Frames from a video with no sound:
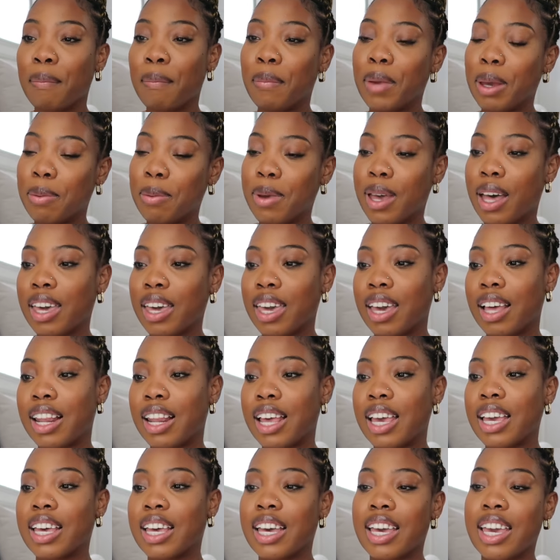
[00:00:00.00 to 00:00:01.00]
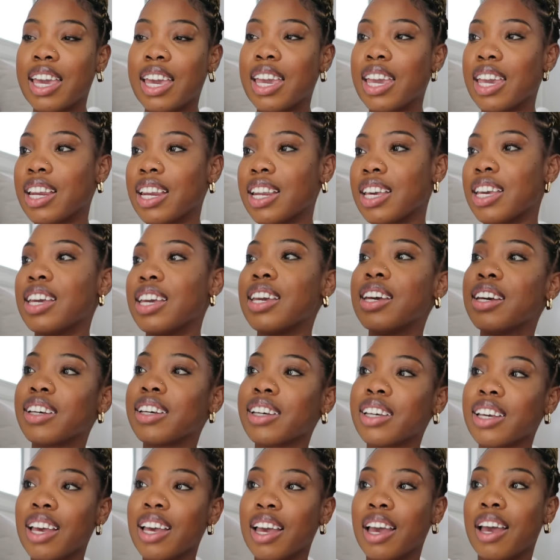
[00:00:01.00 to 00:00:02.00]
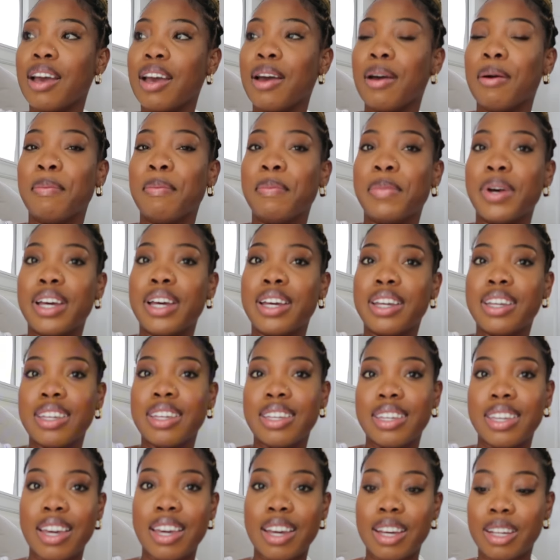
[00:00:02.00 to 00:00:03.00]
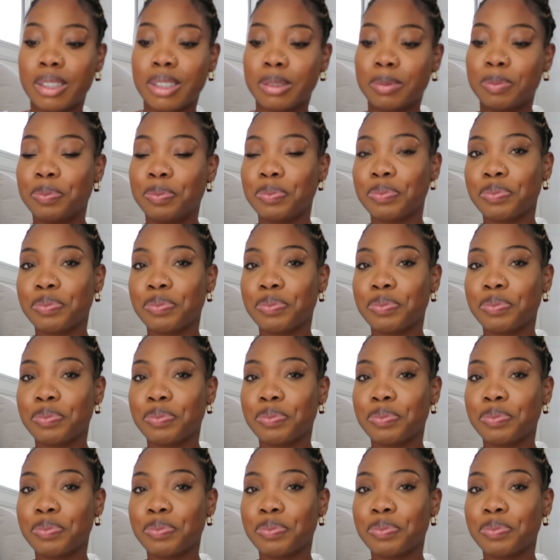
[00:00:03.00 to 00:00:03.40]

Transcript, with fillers: maybe i'll get like an 80 but yeah